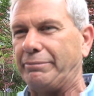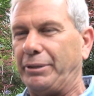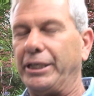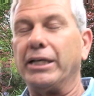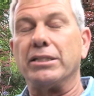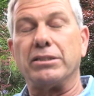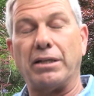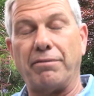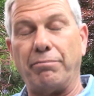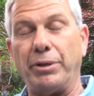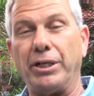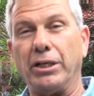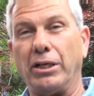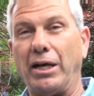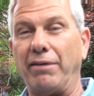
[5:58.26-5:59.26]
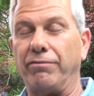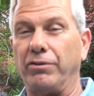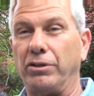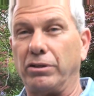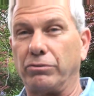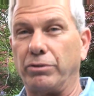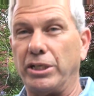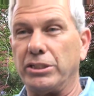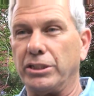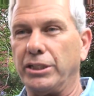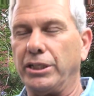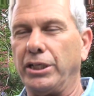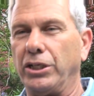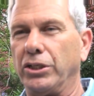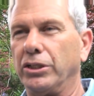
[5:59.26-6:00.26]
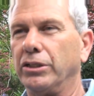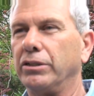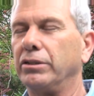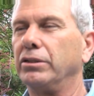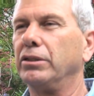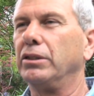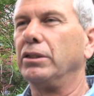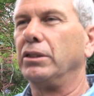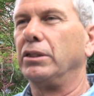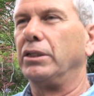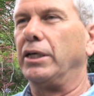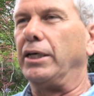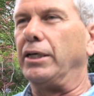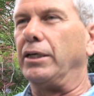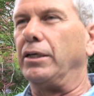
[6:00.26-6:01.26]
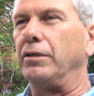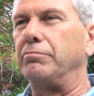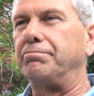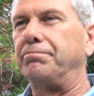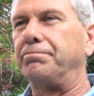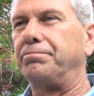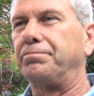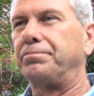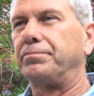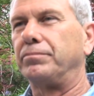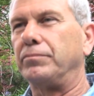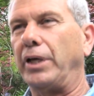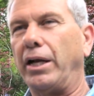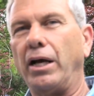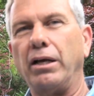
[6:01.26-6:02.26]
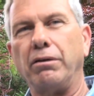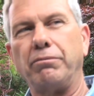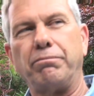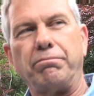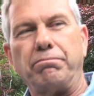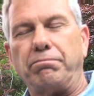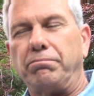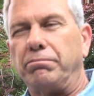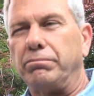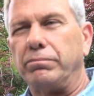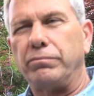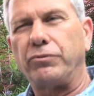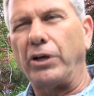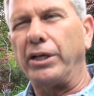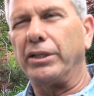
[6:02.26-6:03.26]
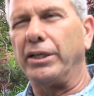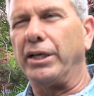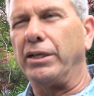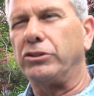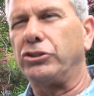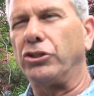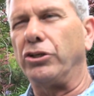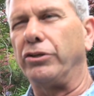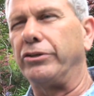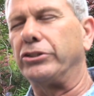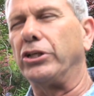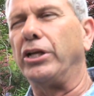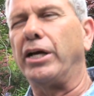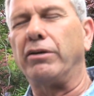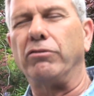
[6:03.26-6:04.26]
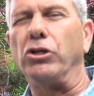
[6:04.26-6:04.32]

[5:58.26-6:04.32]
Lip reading: because I've been a lifelong resident here, and frankly, I share. There's a lot of